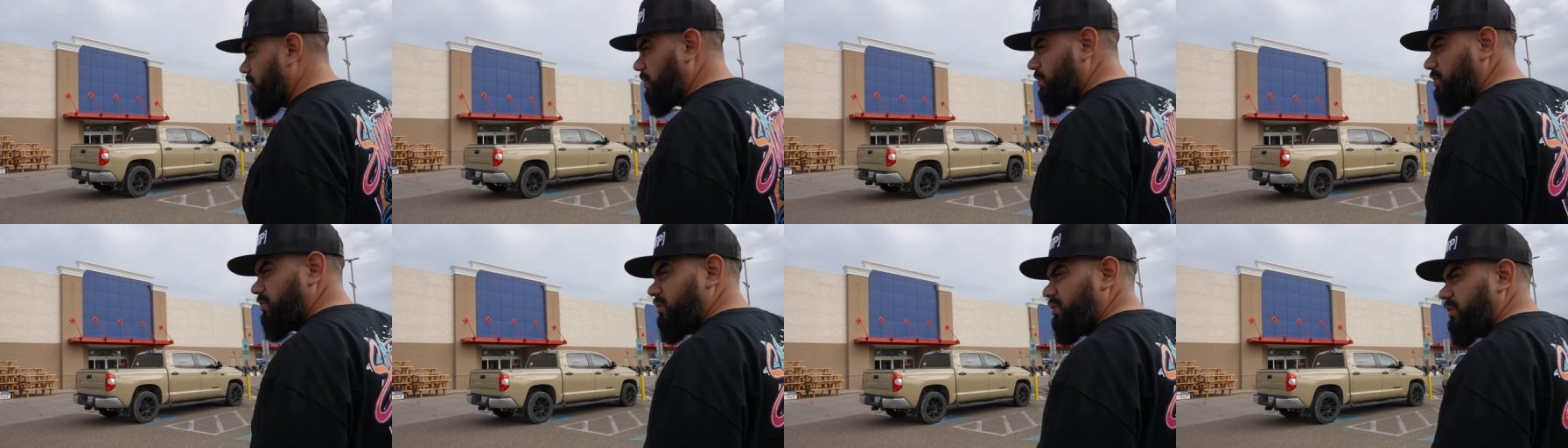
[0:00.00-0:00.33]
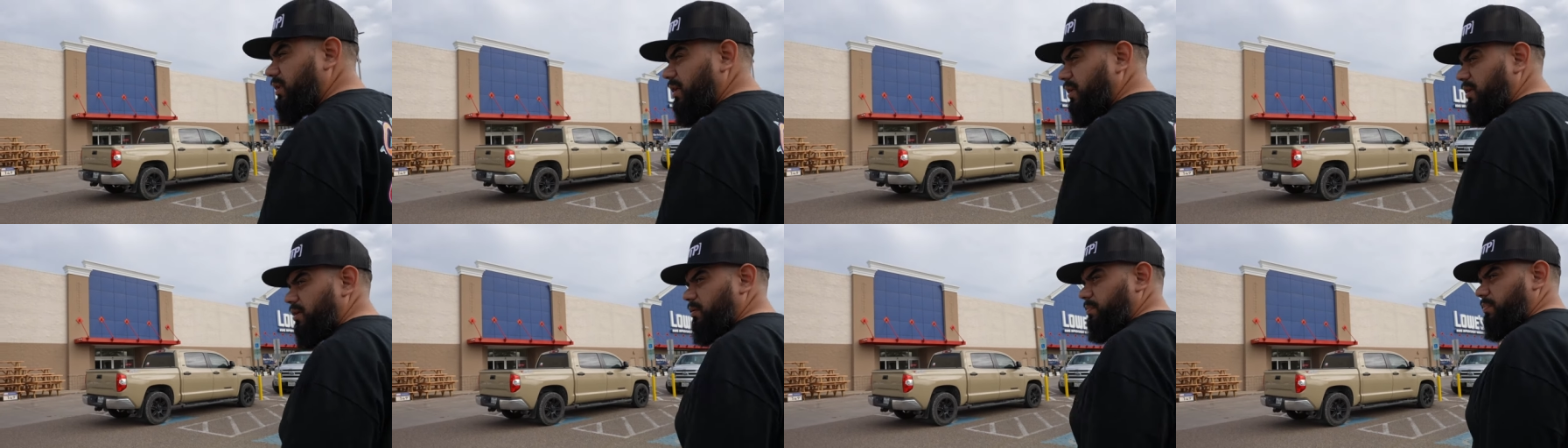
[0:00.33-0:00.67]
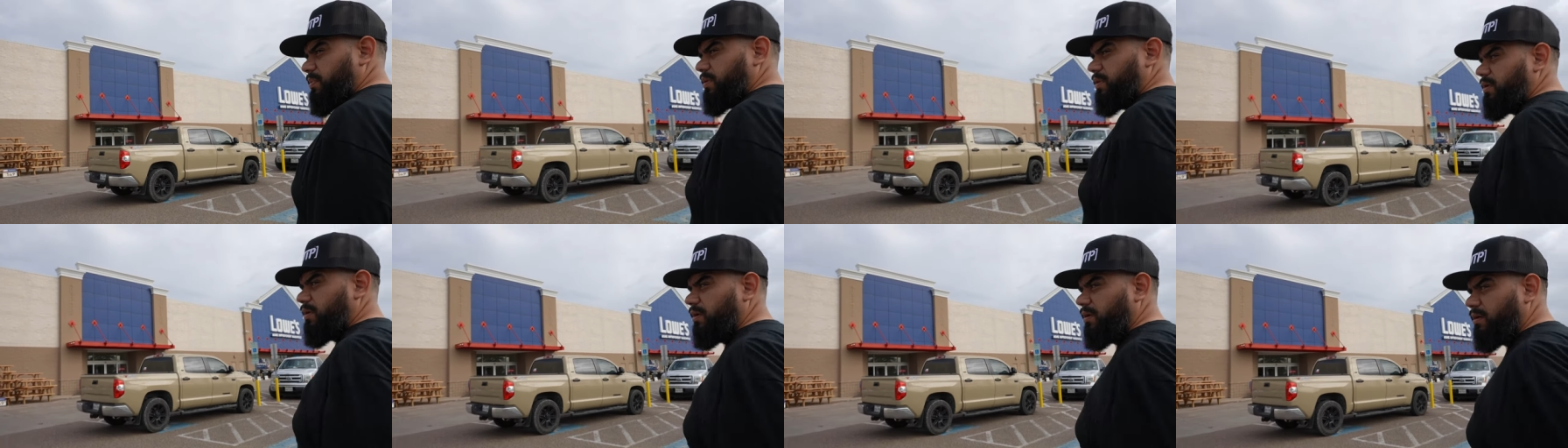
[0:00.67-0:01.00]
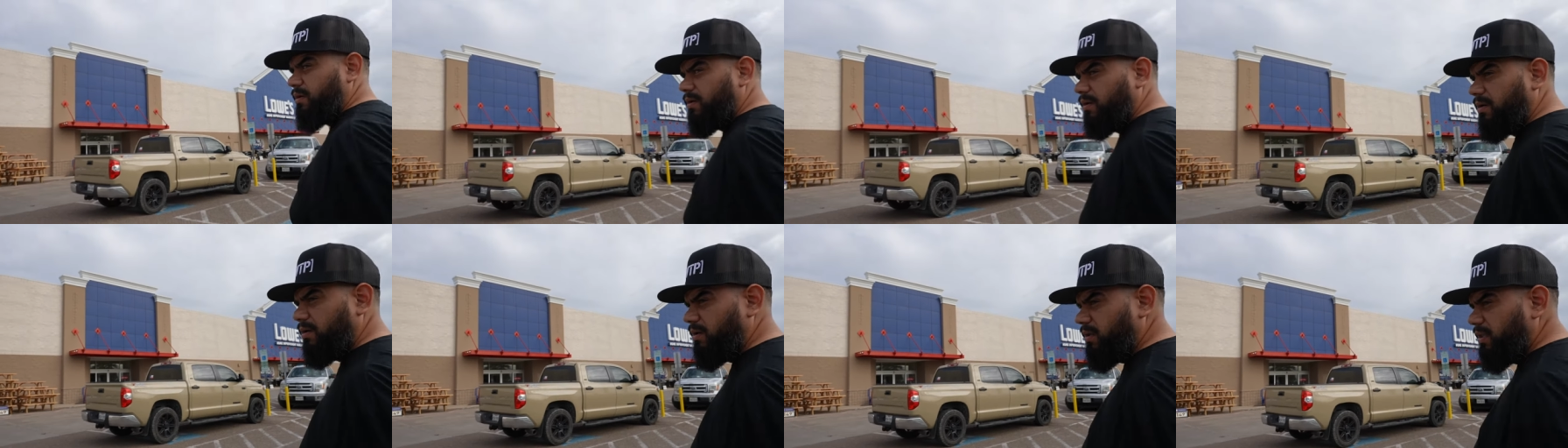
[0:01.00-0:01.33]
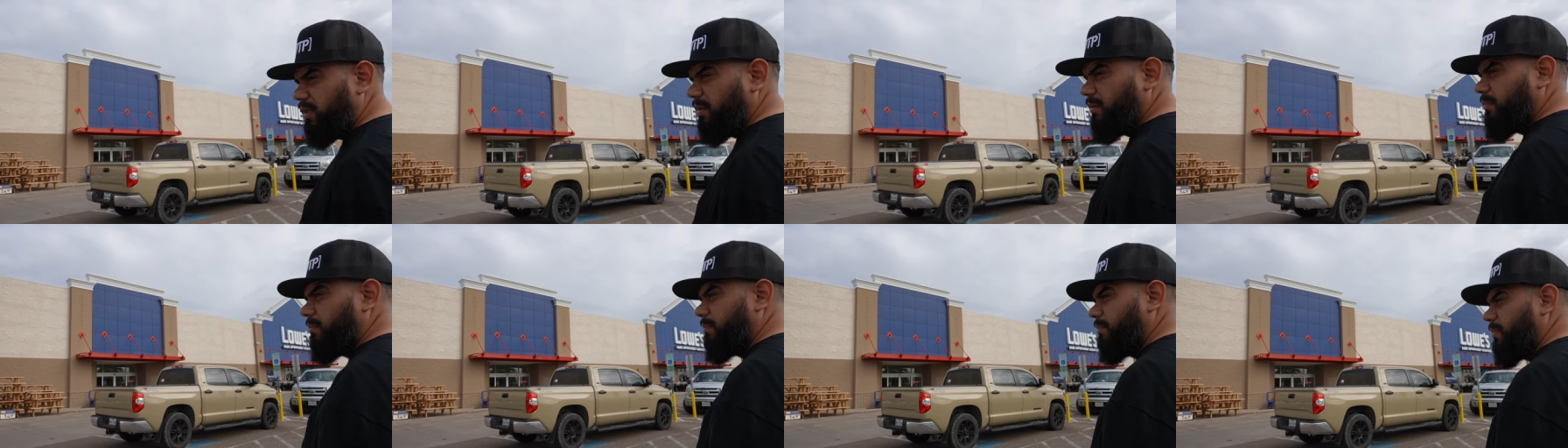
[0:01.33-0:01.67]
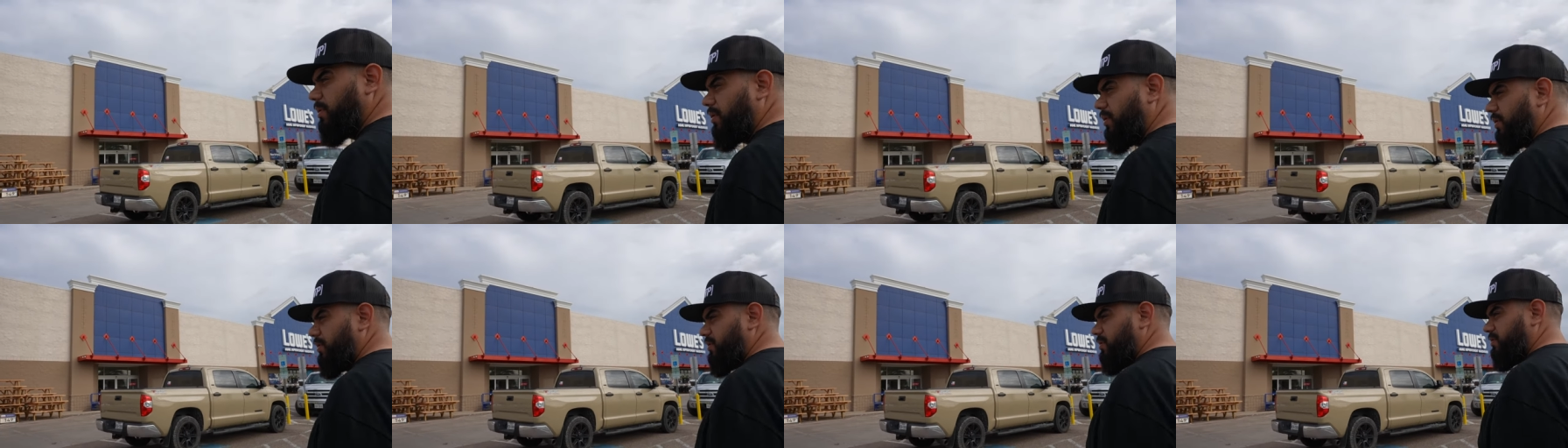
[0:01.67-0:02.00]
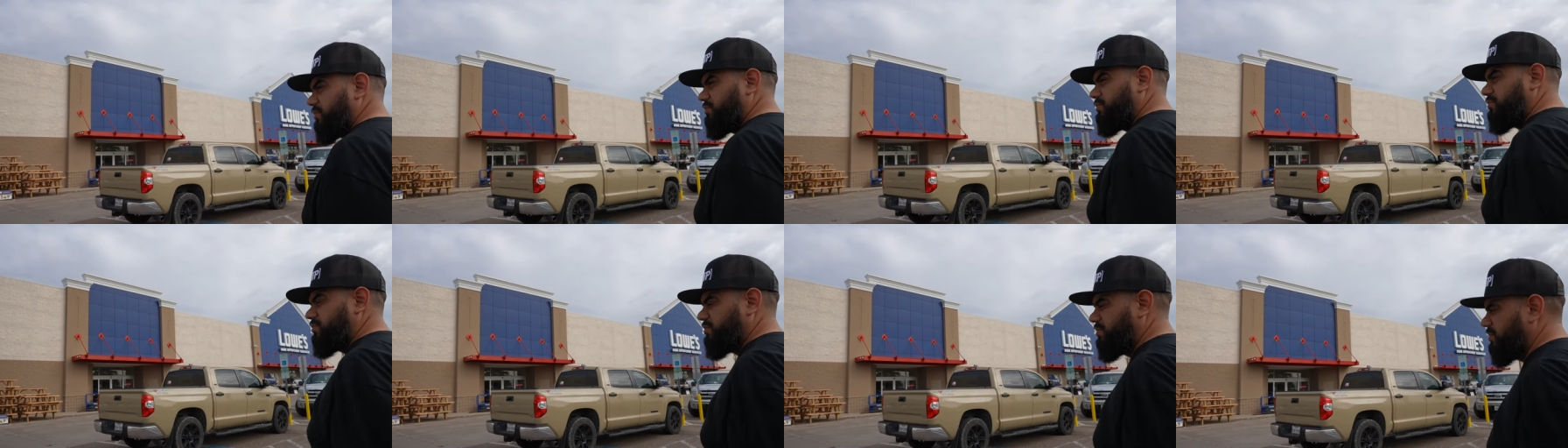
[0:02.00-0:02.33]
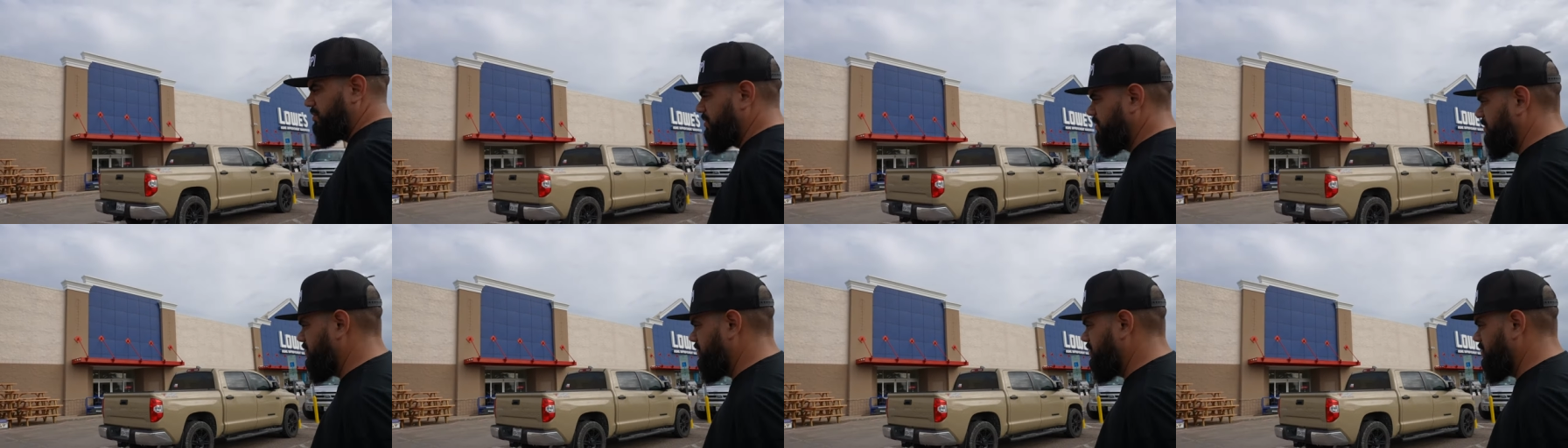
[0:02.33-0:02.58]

gonna stock up on all the merch